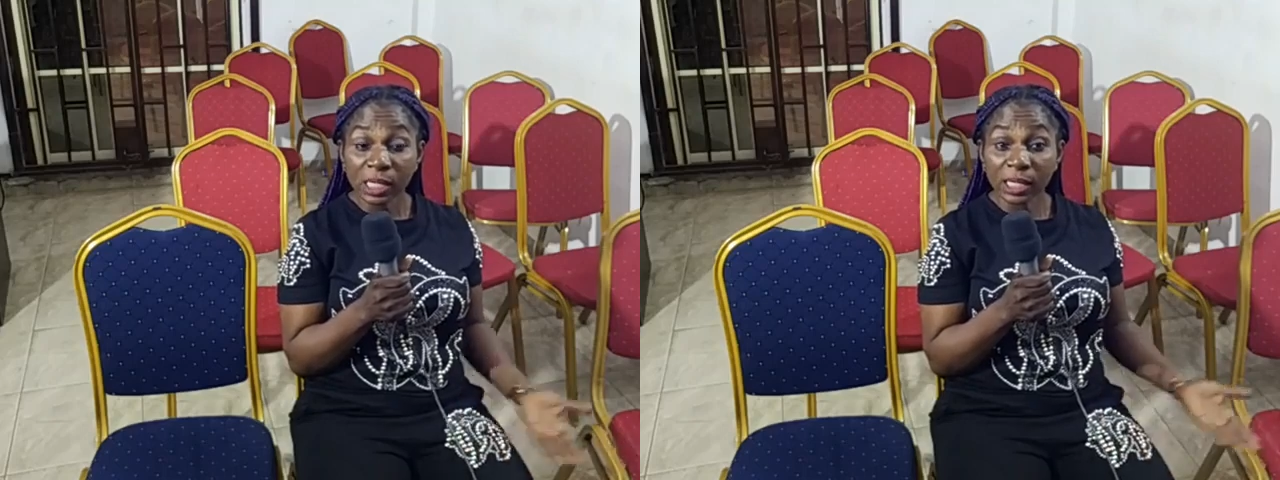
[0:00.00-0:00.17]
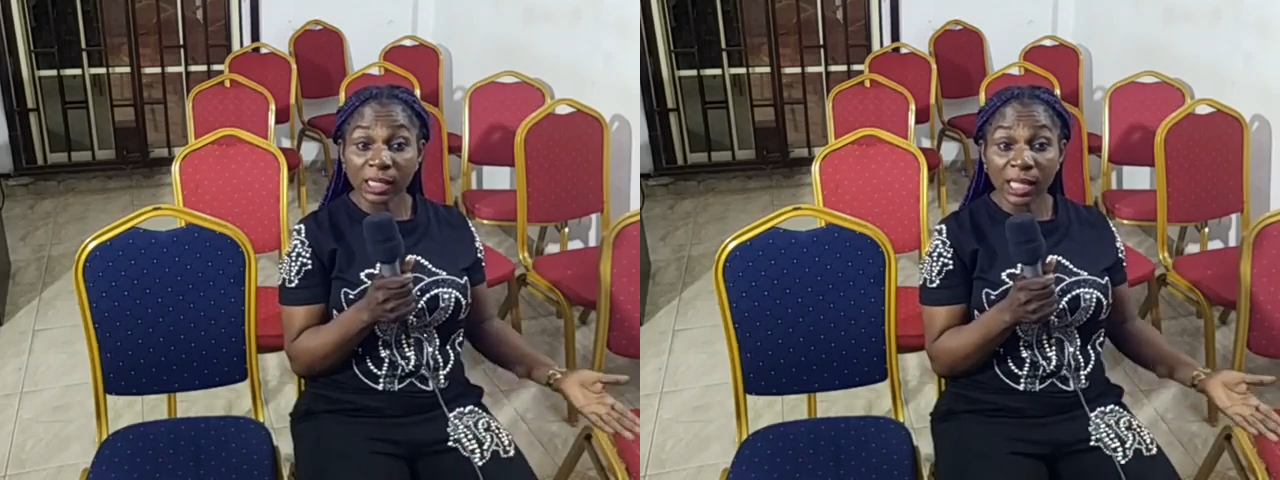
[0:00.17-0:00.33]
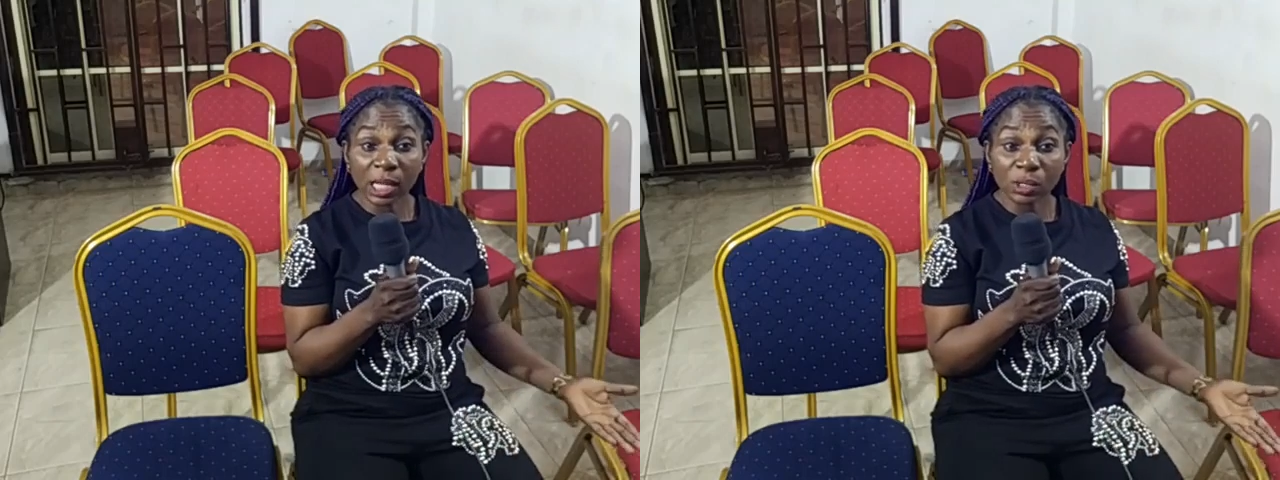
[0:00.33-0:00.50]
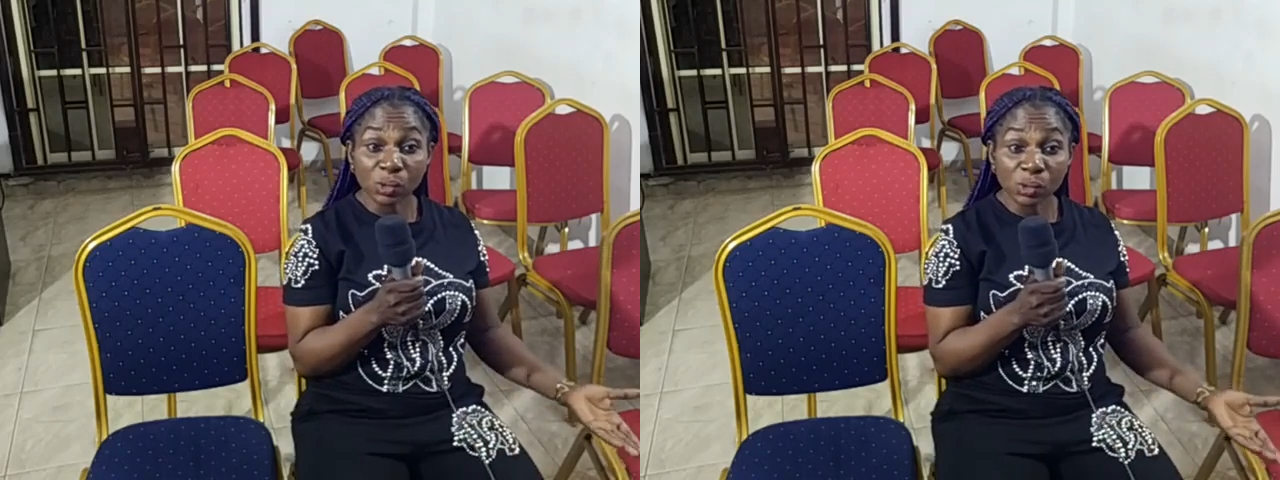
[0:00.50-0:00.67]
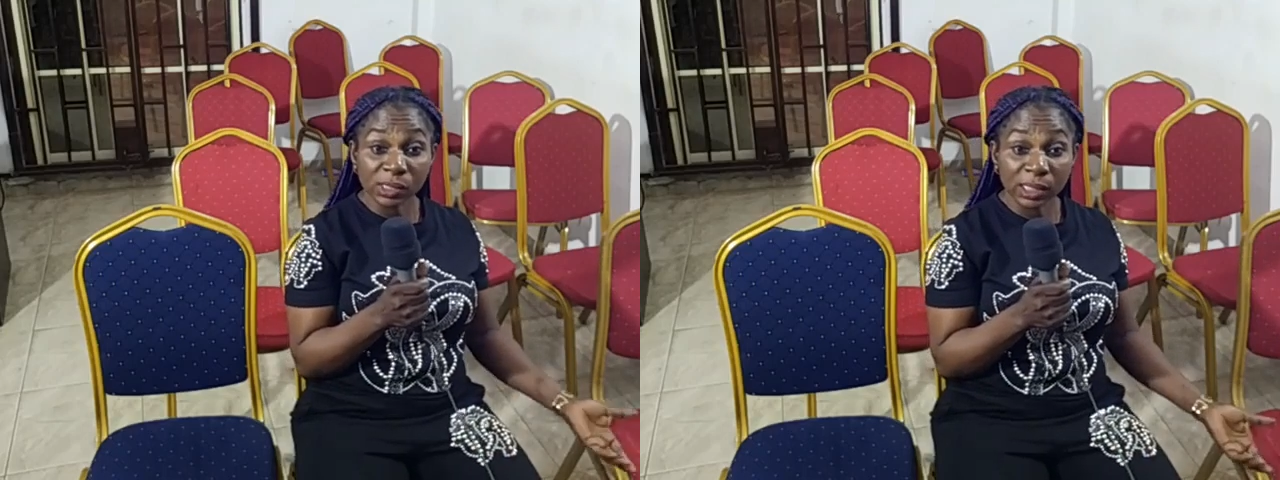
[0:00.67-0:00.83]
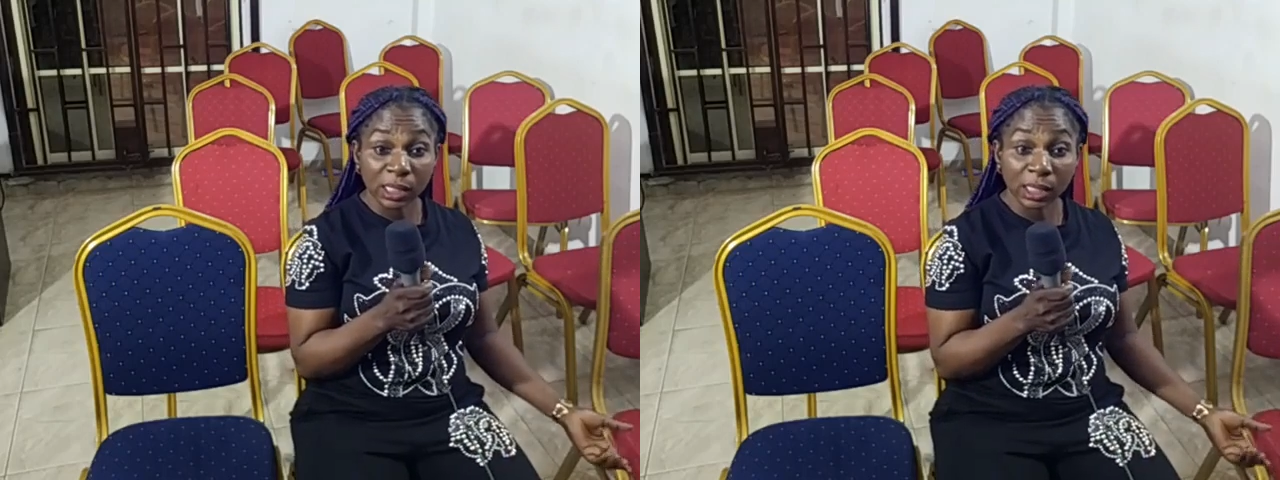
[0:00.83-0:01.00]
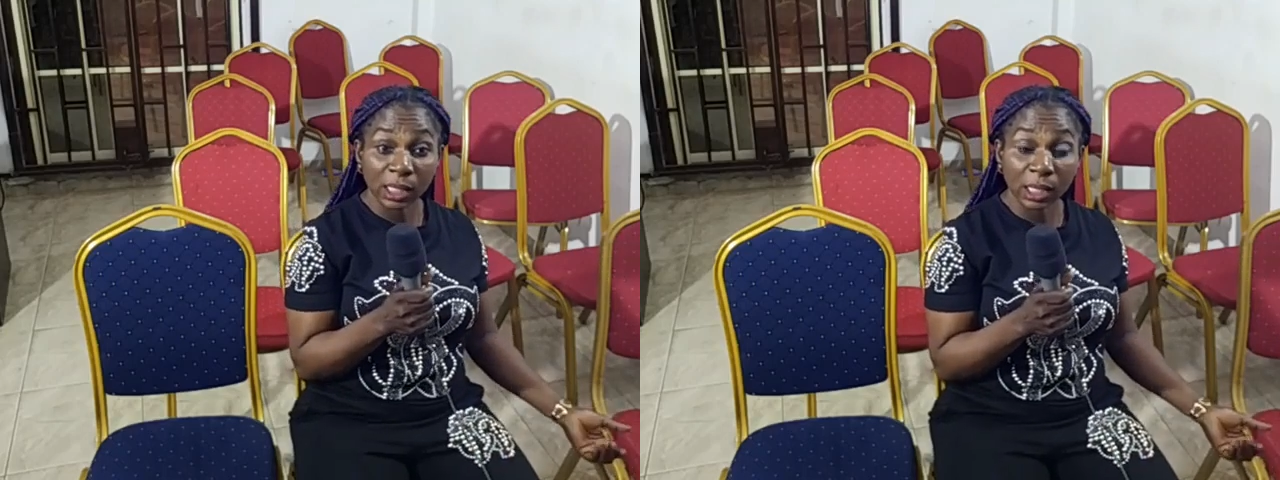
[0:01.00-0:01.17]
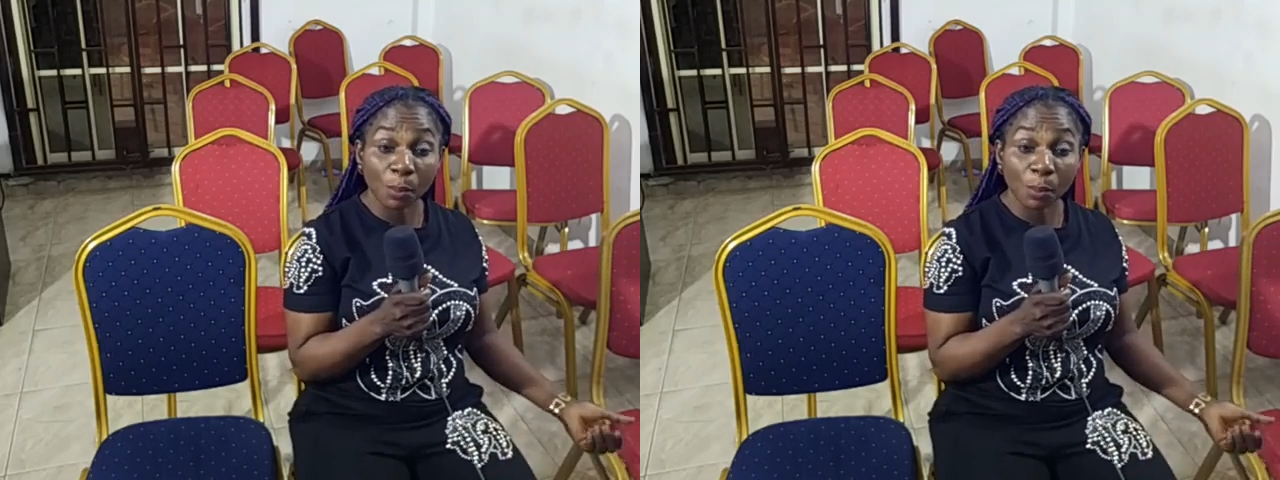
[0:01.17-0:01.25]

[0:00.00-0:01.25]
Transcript: he now used the